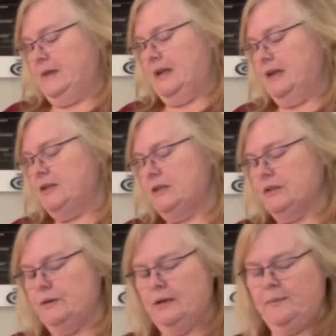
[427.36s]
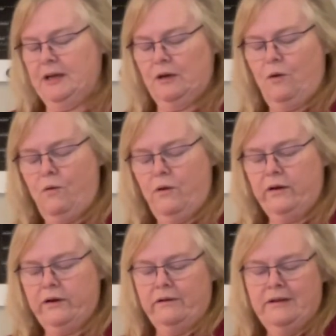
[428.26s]
And I just do it about
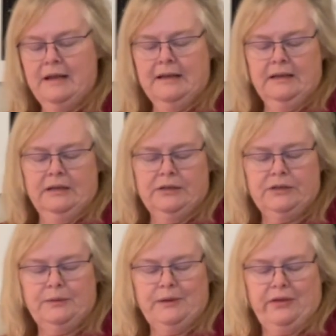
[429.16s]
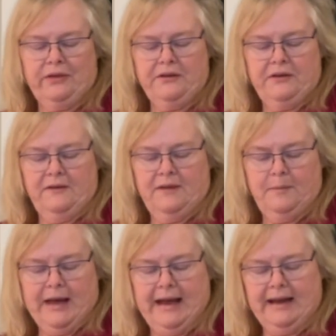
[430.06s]
1/4 to 1/3 of the
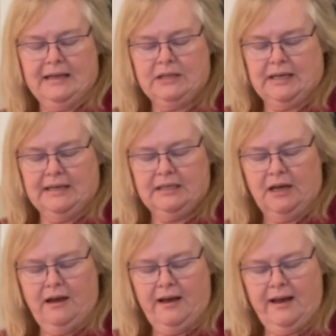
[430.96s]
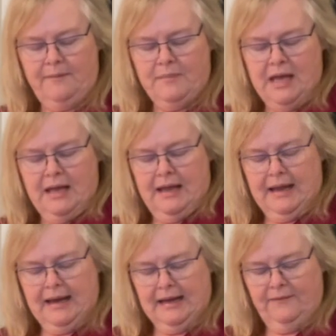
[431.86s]
package at a time
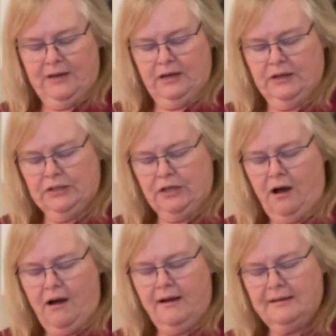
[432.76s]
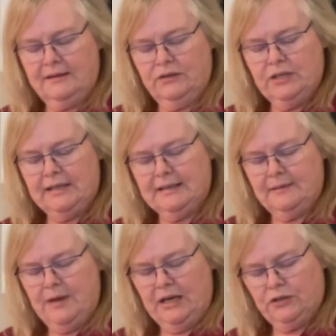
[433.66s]
and give it a good toss just to
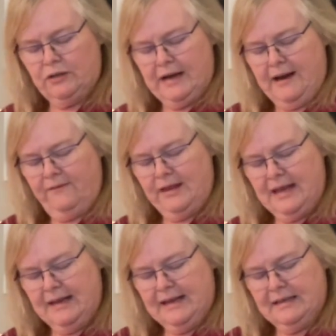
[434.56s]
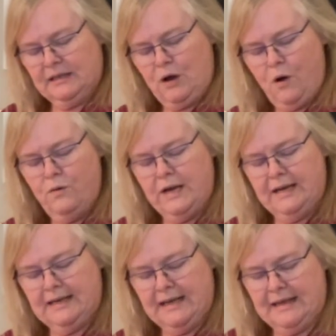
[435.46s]
make sure everything gets coated
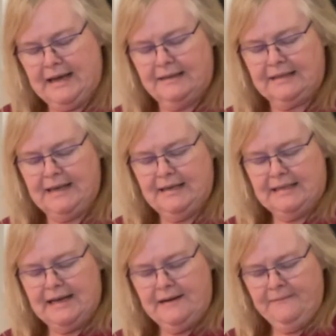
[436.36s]
in that seasoning.